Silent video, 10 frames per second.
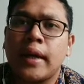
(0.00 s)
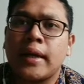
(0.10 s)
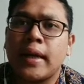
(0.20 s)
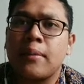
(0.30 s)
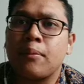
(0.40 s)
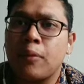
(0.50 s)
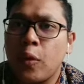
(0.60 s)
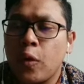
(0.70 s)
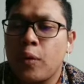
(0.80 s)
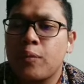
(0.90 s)

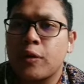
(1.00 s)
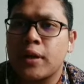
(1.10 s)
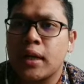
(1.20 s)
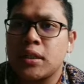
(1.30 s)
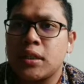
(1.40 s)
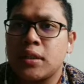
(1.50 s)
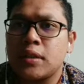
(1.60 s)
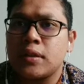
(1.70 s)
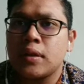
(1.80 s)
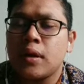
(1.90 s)
more productions
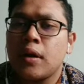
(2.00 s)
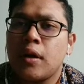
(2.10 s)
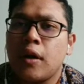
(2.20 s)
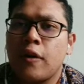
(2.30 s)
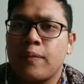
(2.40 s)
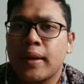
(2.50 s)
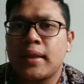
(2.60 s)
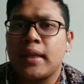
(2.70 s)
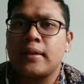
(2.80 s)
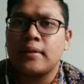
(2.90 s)
of batik
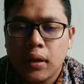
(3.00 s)
itself.